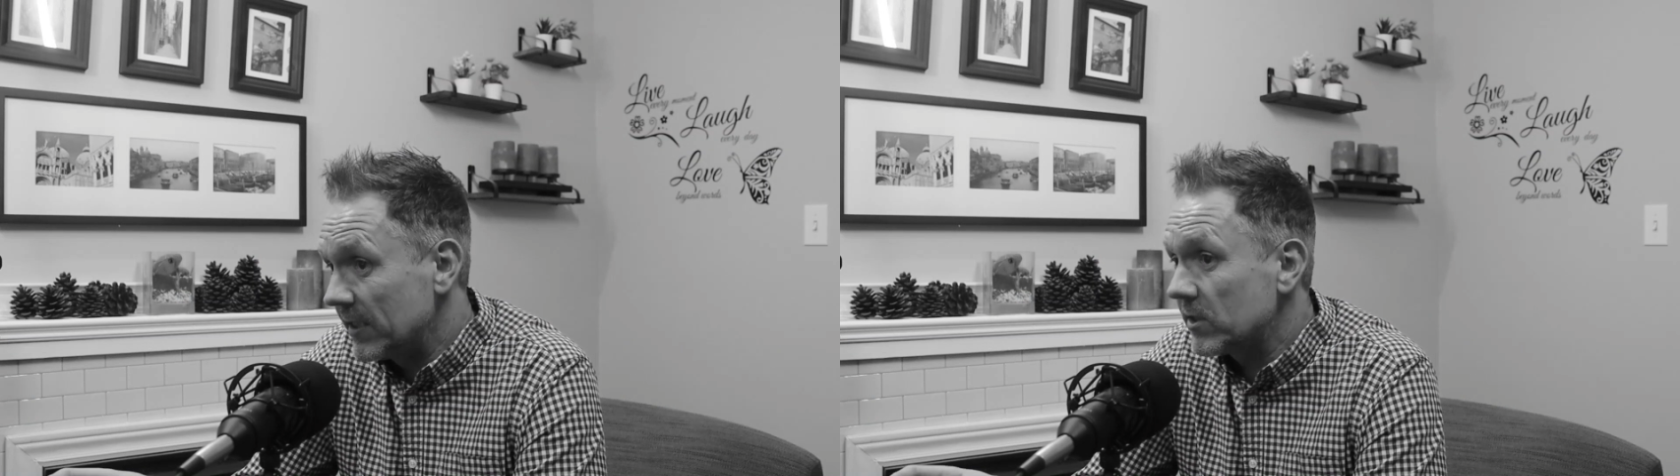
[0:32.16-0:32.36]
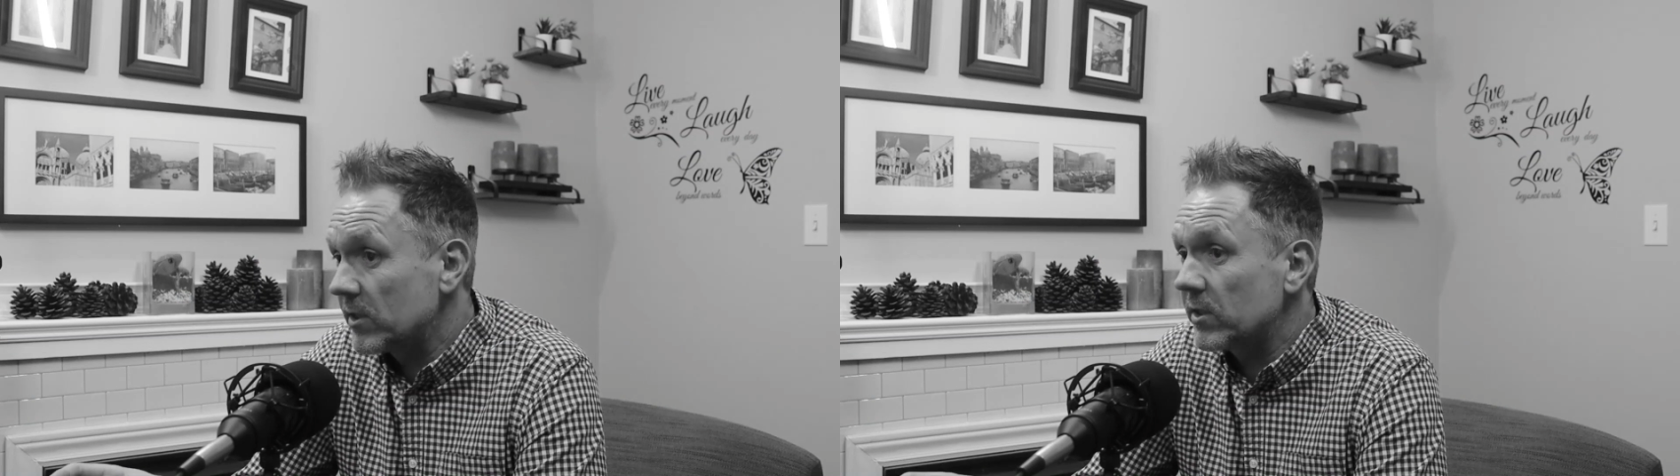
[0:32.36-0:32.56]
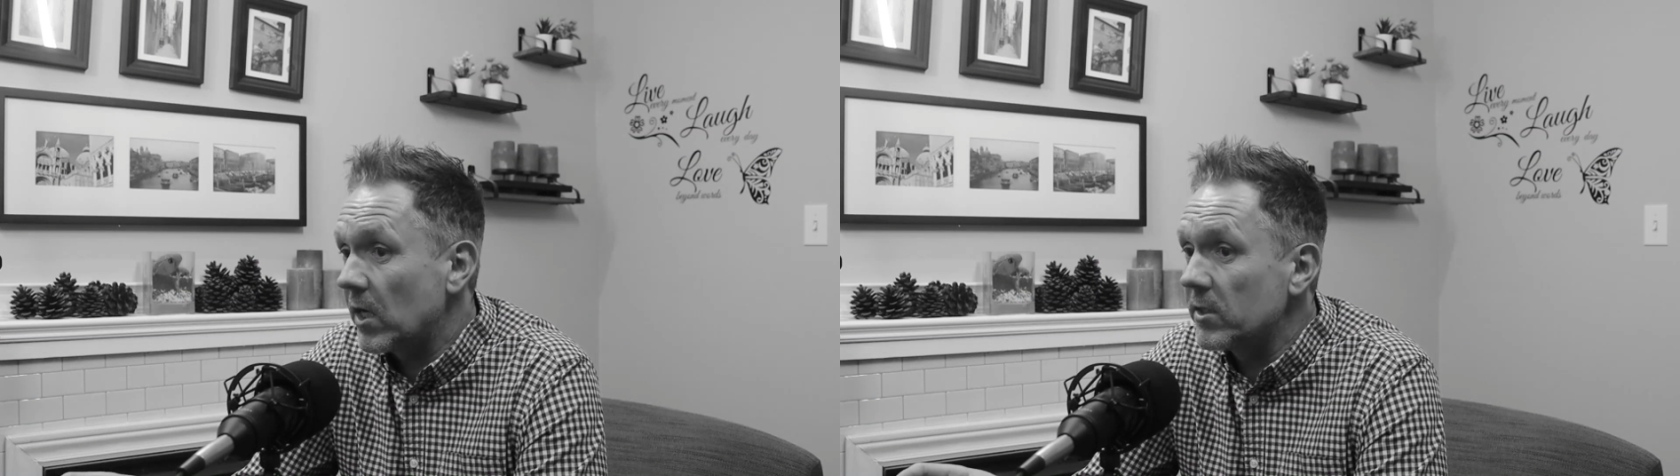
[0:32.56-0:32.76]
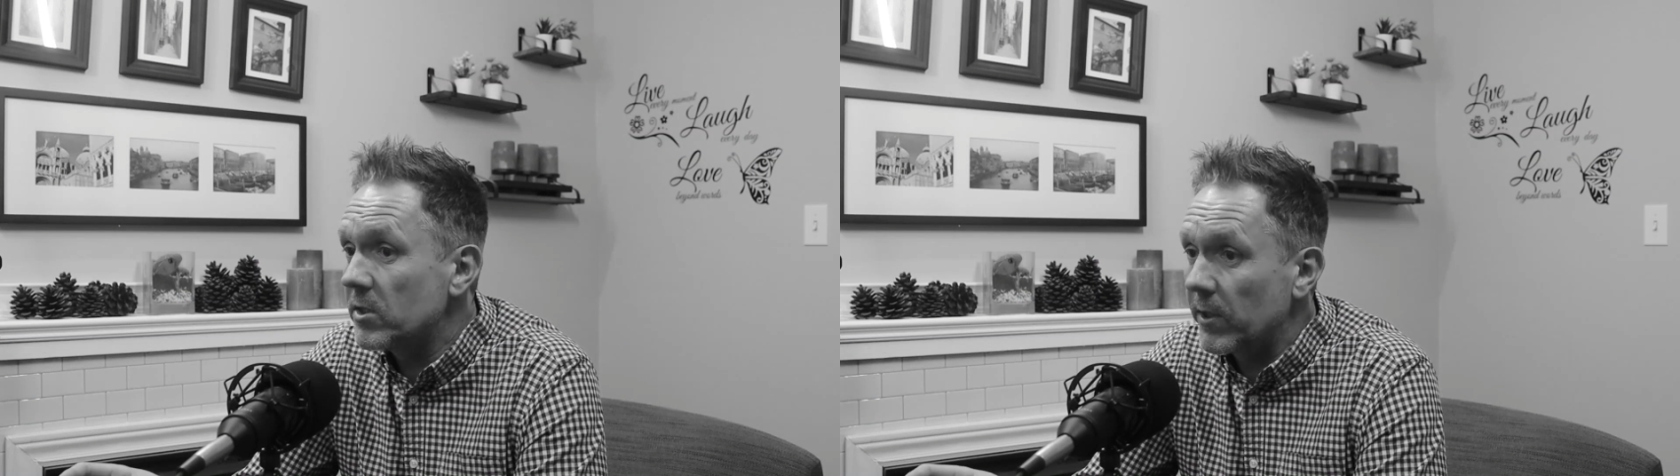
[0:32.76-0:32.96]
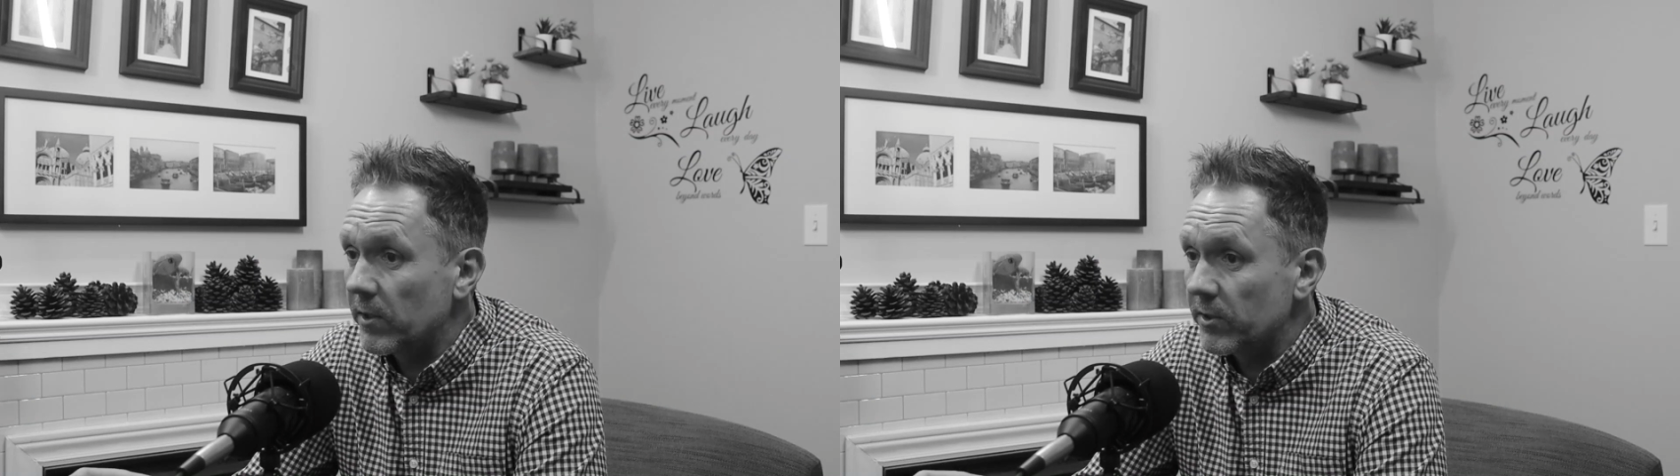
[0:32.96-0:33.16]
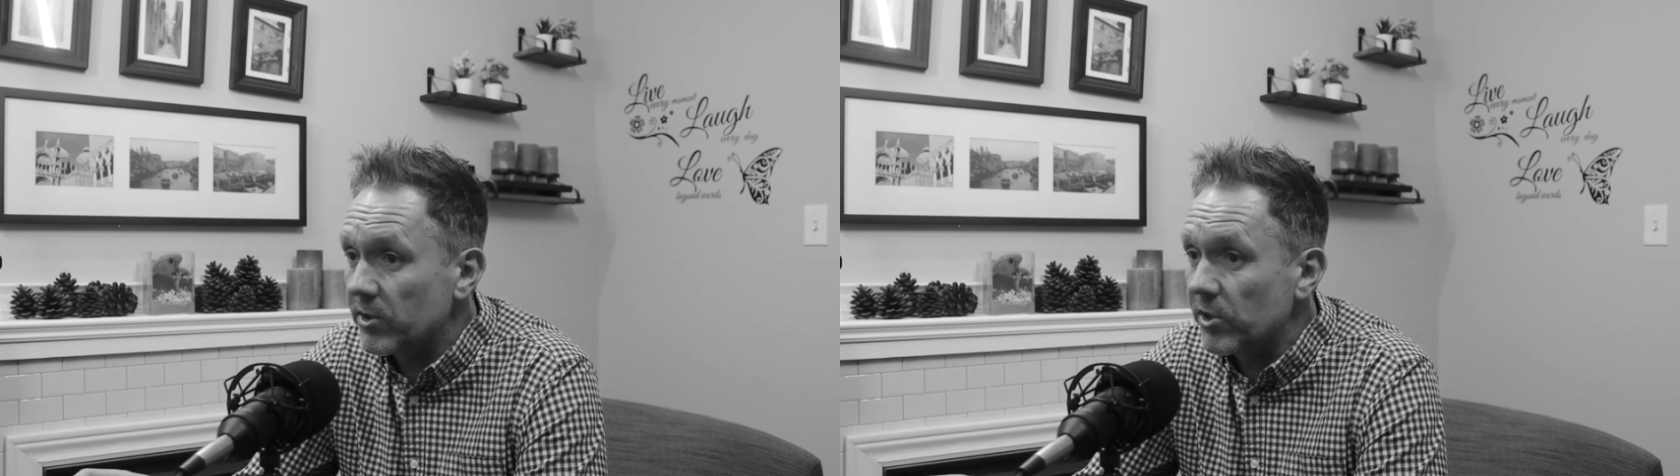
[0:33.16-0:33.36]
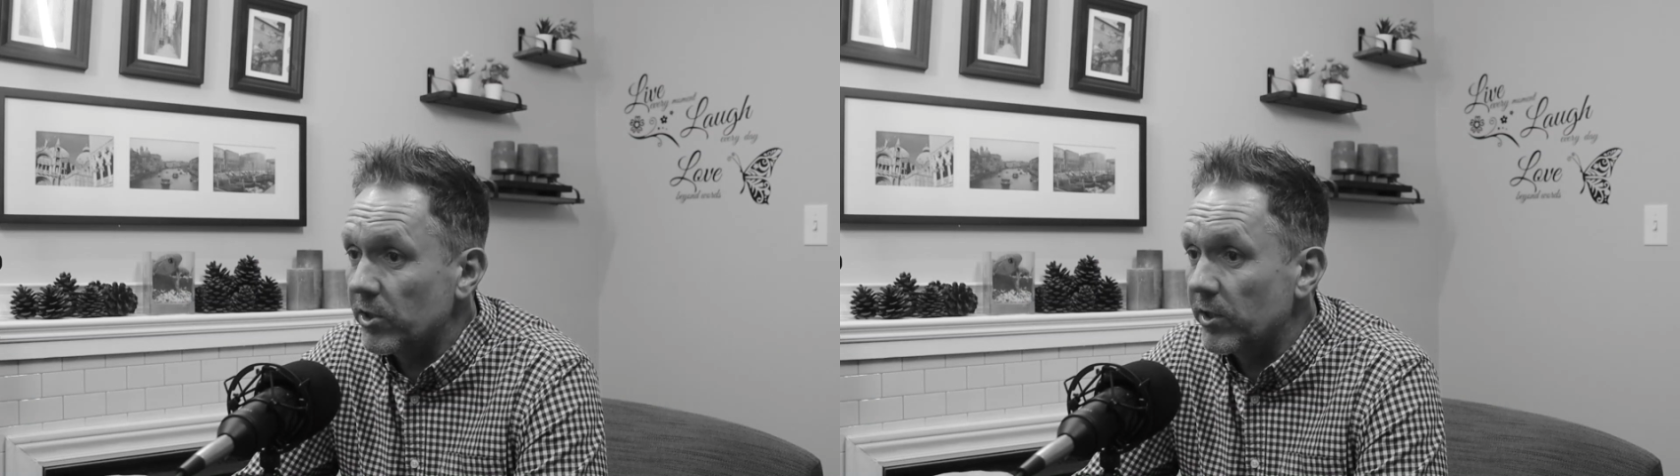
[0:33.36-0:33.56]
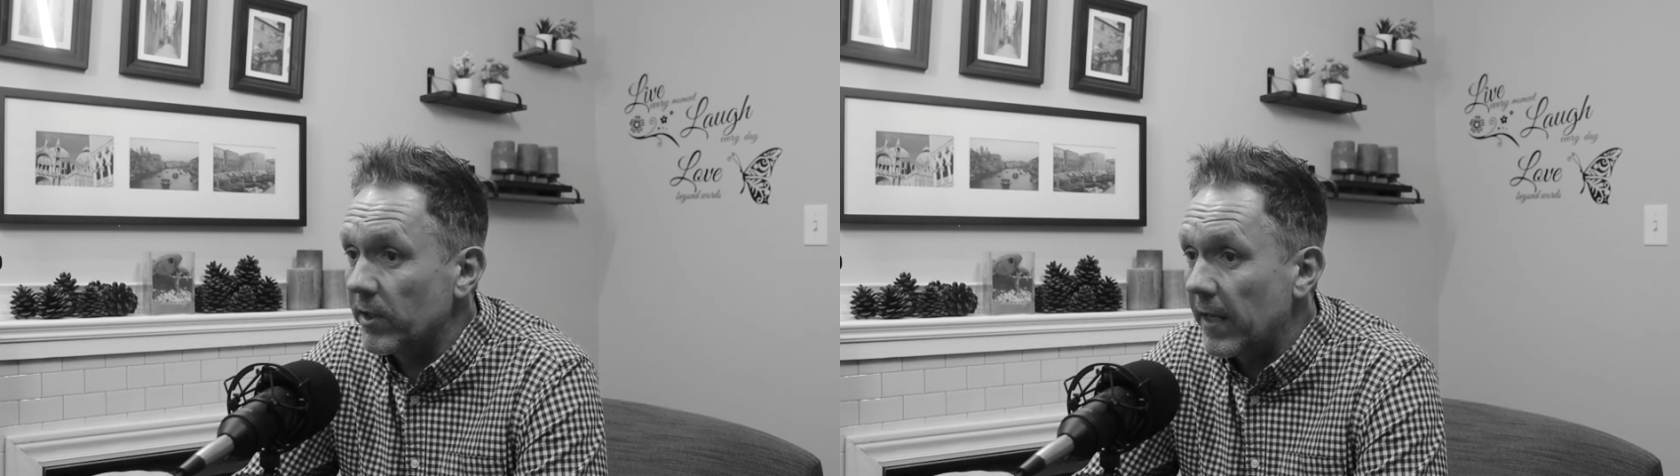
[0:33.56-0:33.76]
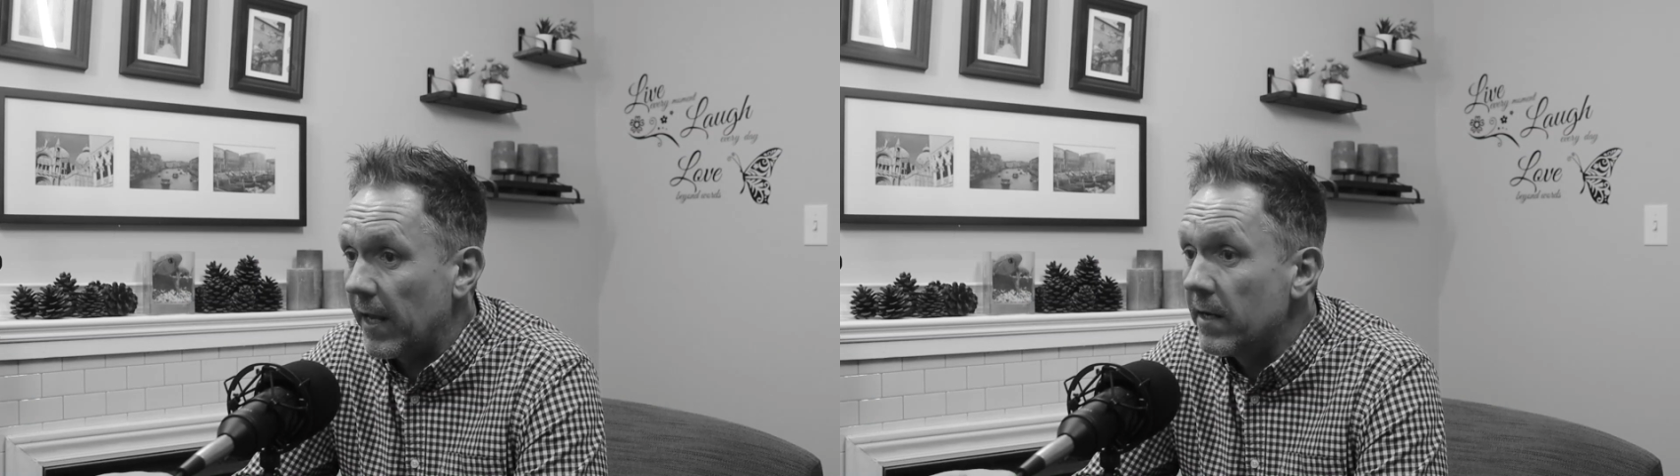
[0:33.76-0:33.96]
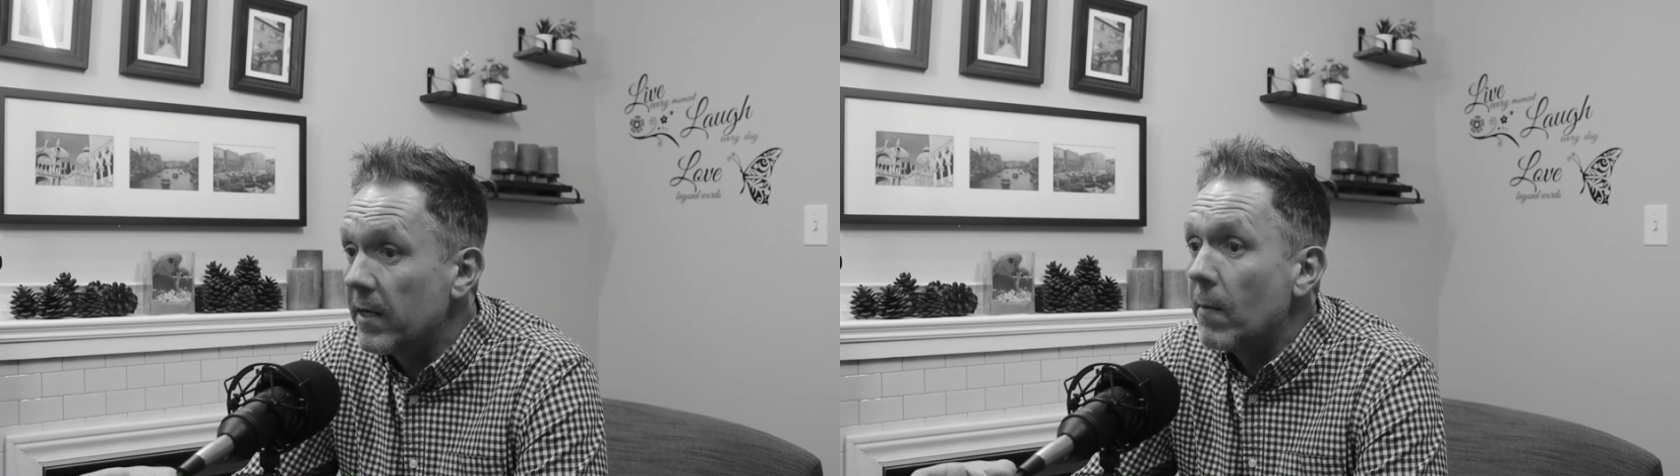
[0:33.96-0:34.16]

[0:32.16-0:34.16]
that's designed to be understood and then